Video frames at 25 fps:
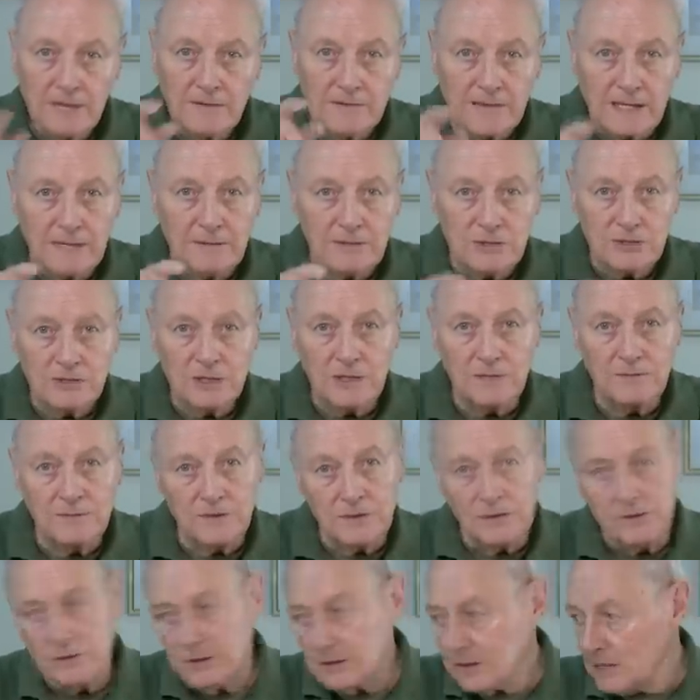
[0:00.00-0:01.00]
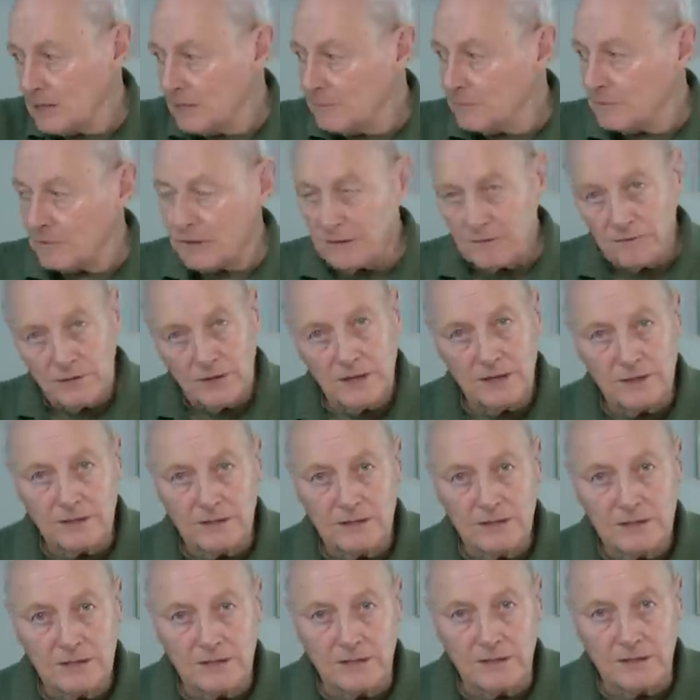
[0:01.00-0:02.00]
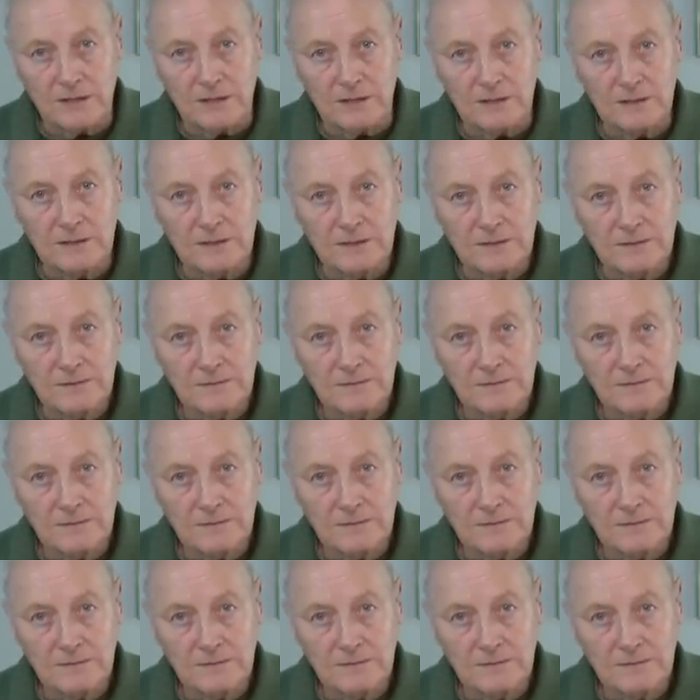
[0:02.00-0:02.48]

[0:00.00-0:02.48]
Now it's time for you to come around the other side.